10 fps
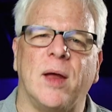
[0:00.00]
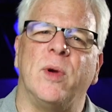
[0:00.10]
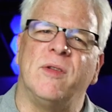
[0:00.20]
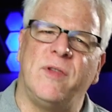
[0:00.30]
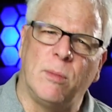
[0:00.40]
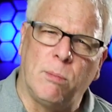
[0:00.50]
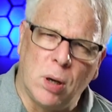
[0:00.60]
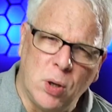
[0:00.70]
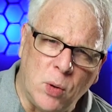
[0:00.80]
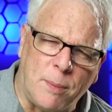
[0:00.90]
and we feel
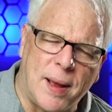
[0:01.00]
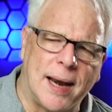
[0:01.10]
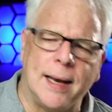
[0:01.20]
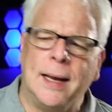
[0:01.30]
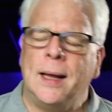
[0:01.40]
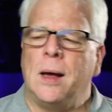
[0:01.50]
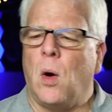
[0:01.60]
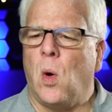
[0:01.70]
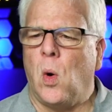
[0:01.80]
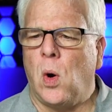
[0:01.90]
blue about it,
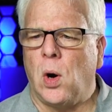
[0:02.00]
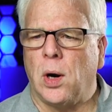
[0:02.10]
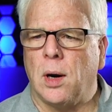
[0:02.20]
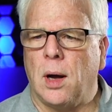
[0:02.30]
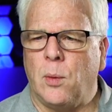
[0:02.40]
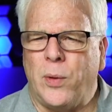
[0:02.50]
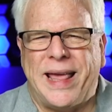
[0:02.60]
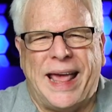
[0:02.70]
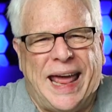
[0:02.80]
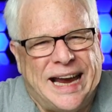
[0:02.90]
or uh, we
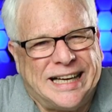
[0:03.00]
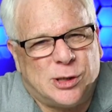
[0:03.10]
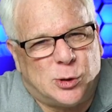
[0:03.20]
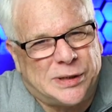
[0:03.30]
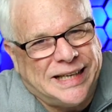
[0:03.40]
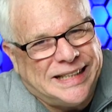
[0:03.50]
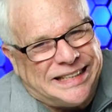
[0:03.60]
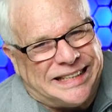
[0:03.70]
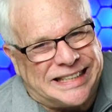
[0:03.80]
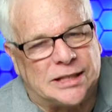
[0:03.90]
can't
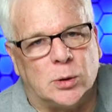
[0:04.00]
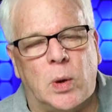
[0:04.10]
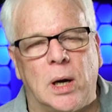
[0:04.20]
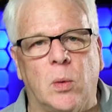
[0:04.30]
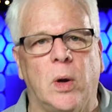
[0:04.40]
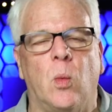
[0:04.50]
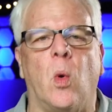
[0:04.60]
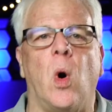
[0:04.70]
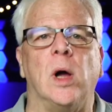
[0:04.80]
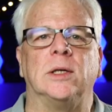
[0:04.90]
quite get to where we
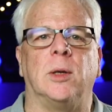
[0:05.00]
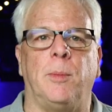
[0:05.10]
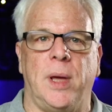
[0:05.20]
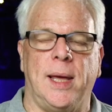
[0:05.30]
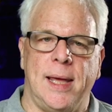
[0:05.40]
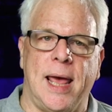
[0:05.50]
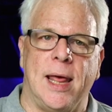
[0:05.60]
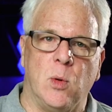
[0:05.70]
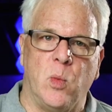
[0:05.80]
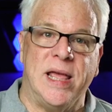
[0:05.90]
want to be
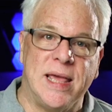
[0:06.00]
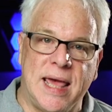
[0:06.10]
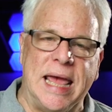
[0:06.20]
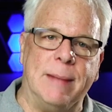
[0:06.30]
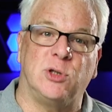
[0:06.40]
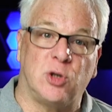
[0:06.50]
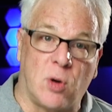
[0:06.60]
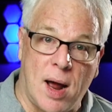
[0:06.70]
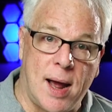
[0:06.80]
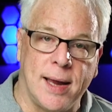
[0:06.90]
and we keep
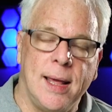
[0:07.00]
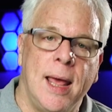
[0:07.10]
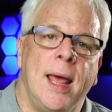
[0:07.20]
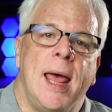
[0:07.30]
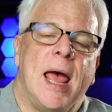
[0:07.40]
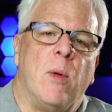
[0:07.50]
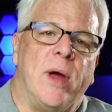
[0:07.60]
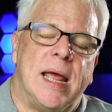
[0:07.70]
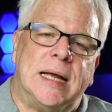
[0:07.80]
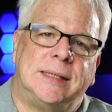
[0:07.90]
trying and
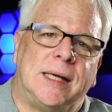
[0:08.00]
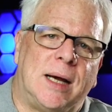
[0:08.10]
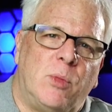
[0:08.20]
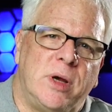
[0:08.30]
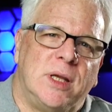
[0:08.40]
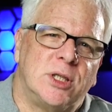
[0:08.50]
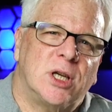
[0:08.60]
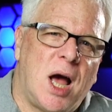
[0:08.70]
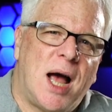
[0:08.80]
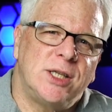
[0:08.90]
we end up with this
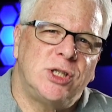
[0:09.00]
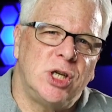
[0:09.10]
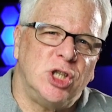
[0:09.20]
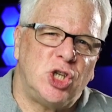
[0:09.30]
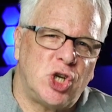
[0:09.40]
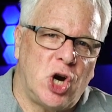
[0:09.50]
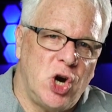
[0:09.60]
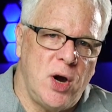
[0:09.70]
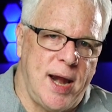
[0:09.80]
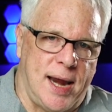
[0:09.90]
constant
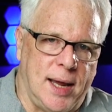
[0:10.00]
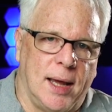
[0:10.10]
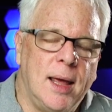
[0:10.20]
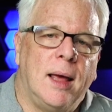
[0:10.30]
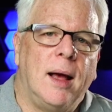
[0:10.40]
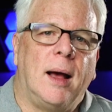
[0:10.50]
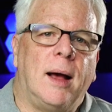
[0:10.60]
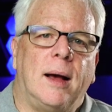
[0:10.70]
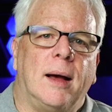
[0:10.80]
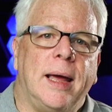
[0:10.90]
churning
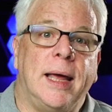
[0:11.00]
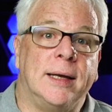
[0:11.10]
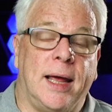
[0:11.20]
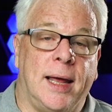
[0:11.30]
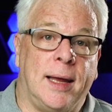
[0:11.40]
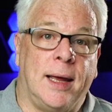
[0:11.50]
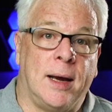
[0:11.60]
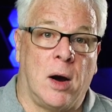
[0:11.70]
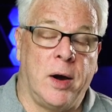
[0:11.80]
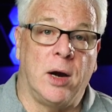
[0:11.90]
uh, in,
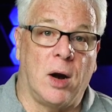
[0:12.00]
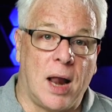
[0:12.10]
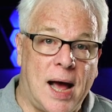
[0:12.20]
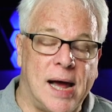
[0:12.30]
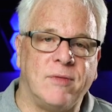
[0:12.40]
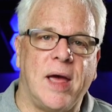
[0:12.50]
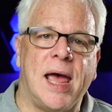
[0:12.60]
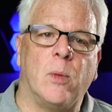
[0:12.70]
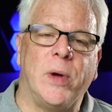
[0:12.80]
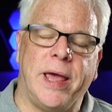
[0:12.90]
in our inner life,
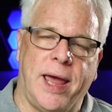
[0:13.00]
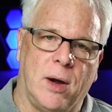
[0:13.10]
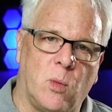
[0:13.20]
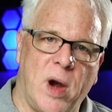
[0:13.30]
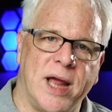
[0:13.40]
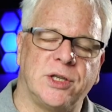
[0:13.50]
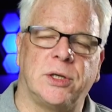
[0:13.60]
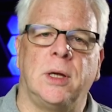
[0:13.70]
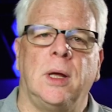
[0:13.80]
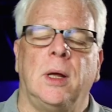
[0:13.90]
and we can't
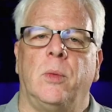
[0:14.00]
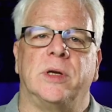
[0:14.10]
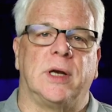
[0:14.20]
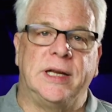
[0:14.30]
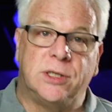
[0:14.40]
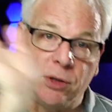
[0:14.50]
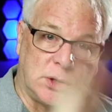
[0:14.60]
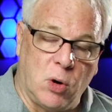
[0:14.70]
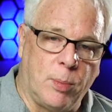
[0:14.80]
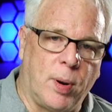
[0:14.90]
rest, which leads to
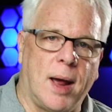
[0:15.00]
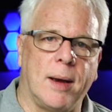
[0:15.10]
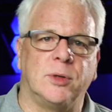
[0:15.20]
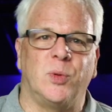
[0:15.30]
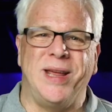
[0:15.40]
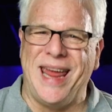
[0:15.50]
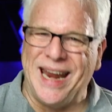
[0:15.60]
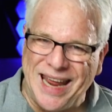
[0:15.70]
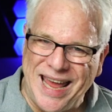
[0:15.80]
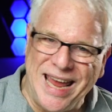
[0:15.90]
his own problems. We
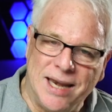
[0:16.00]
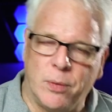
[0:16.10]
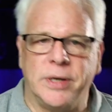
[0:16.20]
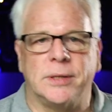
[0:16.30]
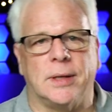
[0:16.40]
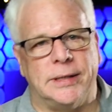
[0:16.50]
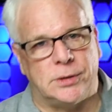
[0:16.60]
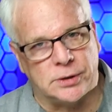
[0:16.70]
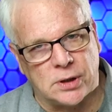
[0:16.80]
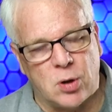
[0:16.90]
can't eat, which leads
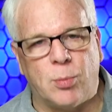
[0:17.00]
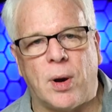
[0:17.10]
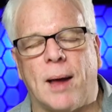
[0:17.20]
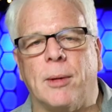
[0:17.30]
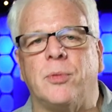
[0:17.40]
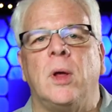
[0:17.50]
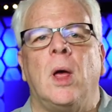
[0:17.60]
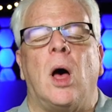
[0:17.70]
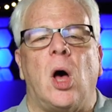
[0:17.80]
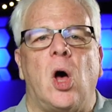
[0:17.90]
to his own problems,
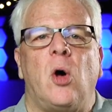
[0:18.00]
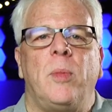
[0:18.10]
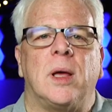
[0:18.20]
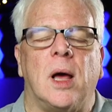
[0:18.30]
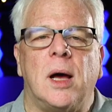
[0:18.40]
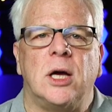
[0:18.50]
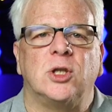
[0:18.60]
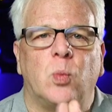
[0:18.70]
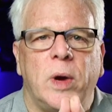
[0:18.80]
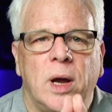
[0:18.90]
all
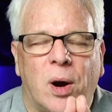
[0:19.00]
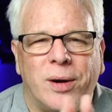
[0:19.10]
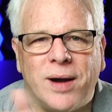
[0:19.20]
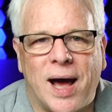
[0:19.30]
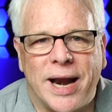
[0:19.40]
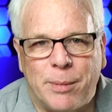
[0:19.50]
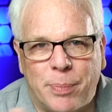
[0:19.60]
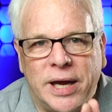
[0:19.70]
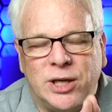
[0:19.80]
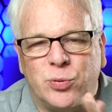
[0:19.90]
because we are not at
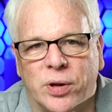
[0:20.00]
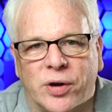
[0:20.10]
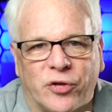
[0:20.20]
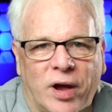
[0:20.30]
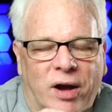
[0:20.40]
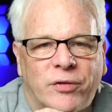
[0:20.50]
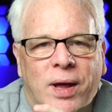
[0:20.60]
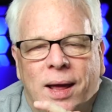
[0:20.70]
peace with ourselves.